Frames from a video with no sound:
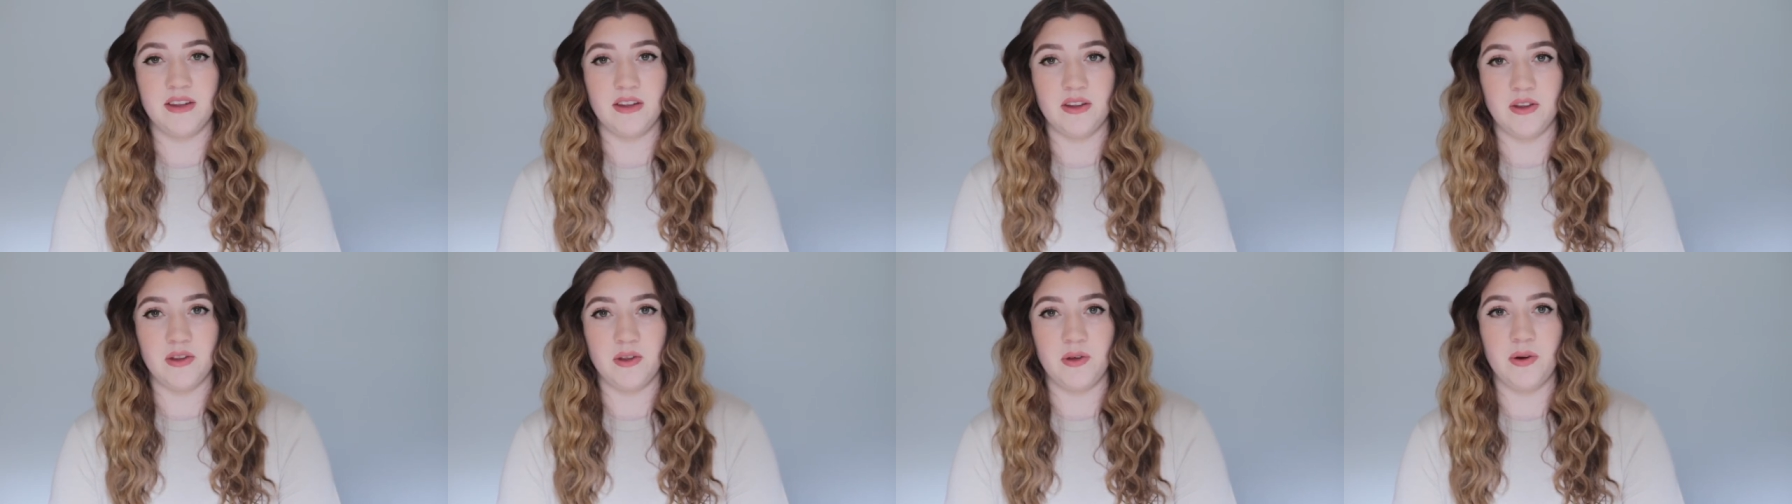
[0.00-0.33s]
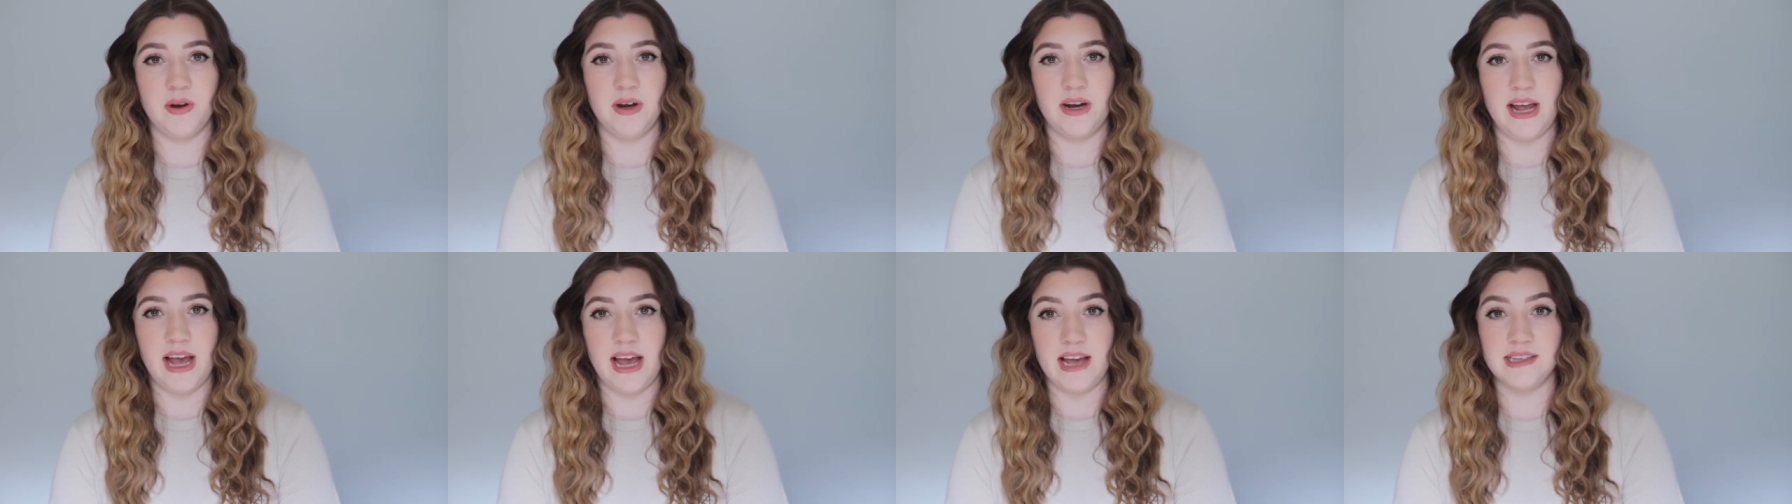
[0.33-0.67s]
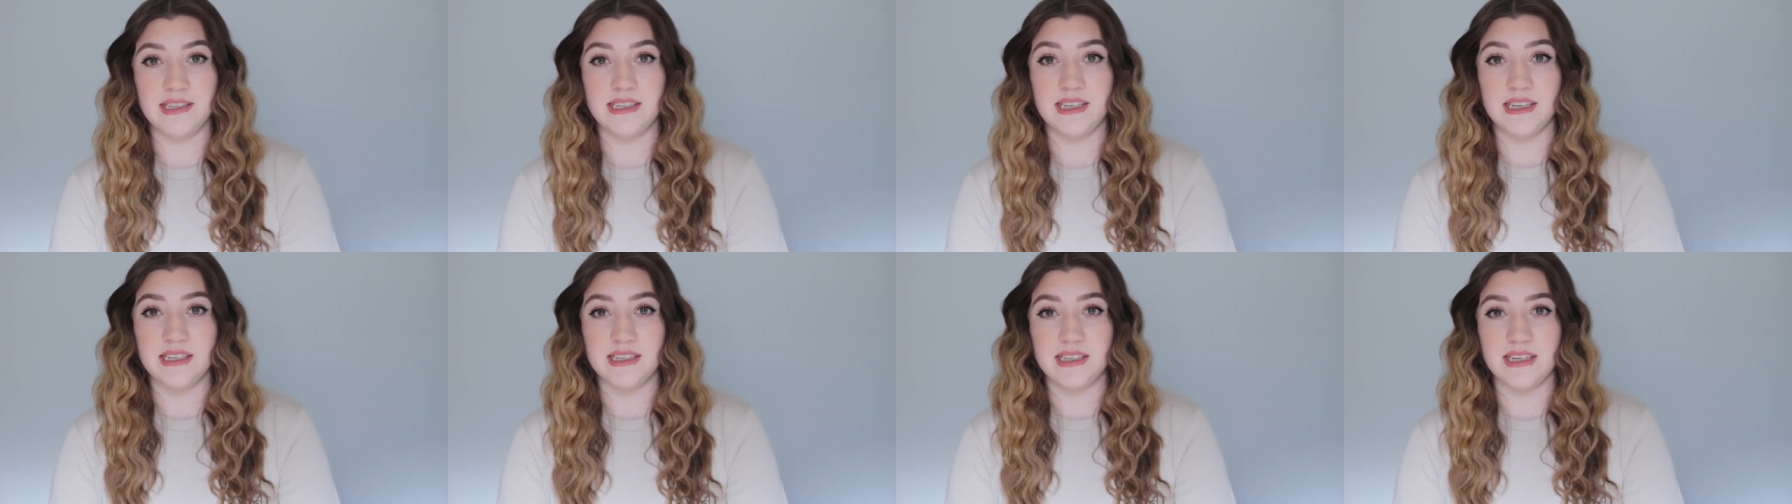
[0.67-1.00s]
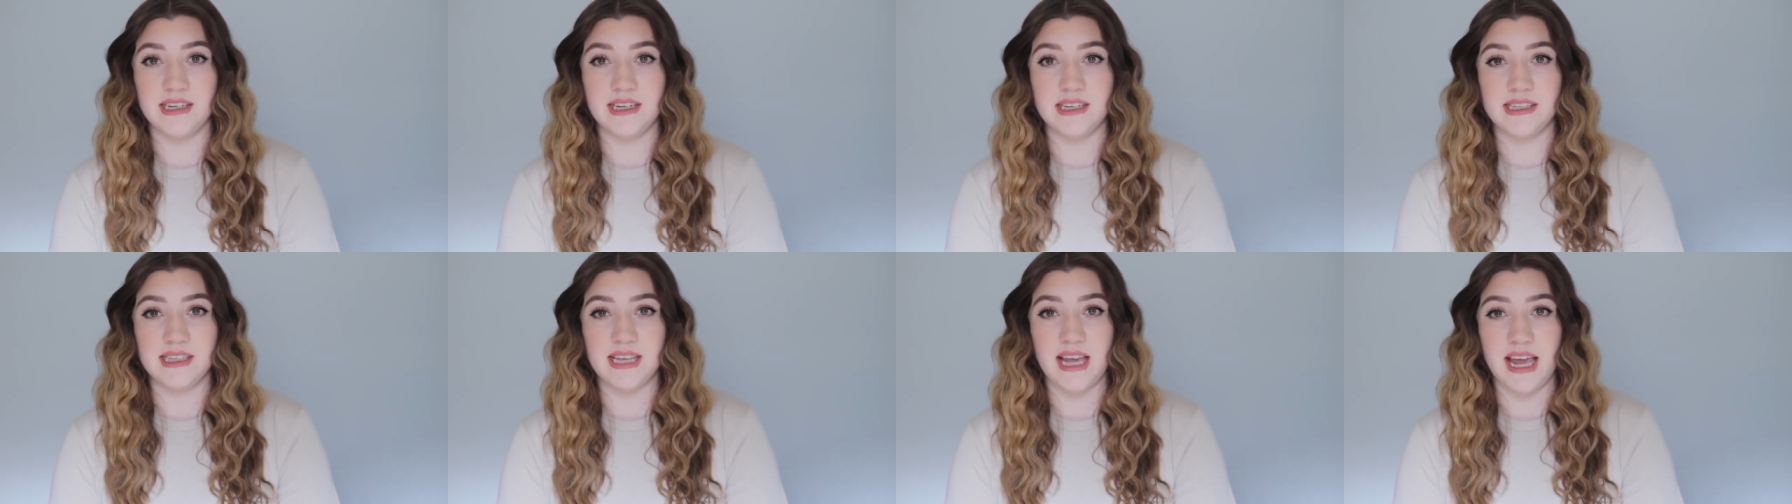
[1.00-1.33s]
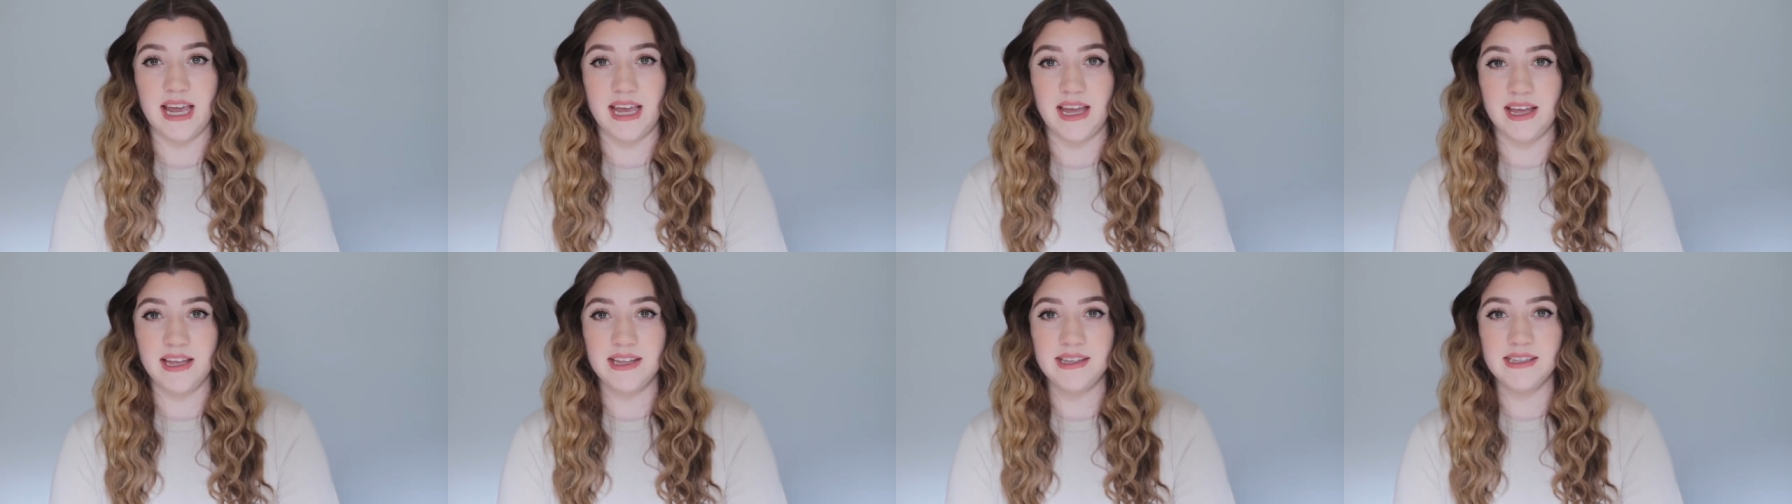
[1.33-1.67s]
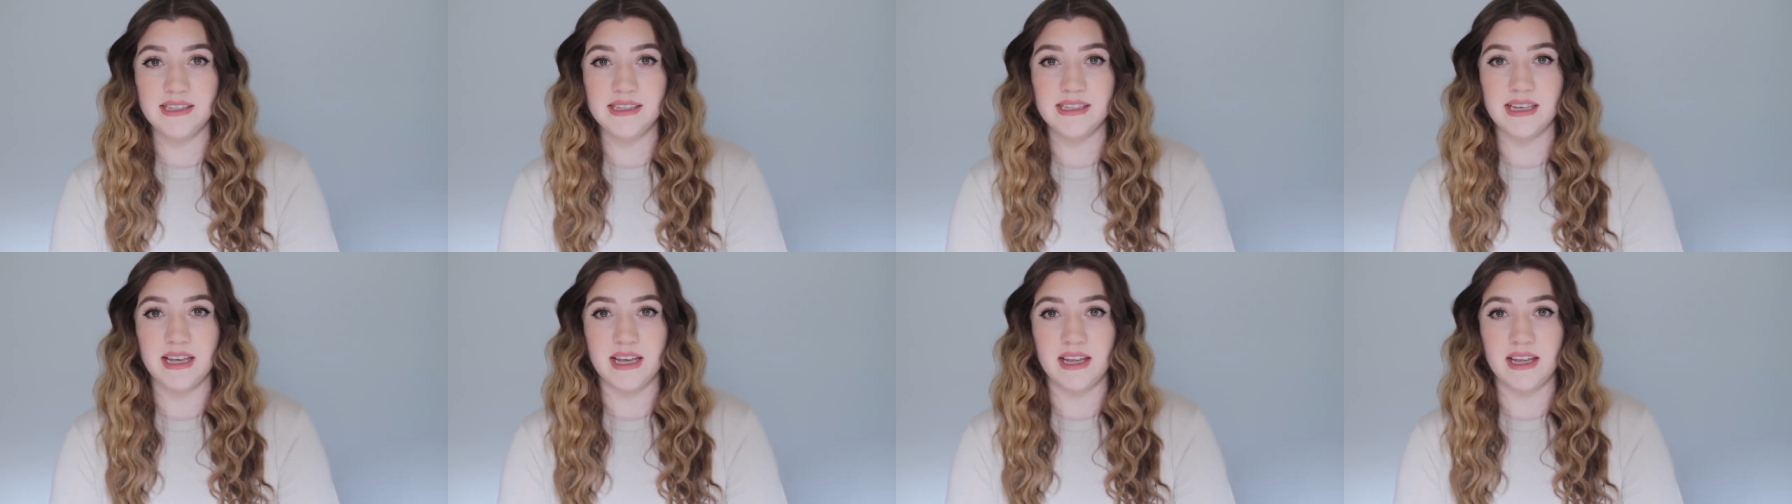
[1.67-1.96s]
the Lord has this in his hands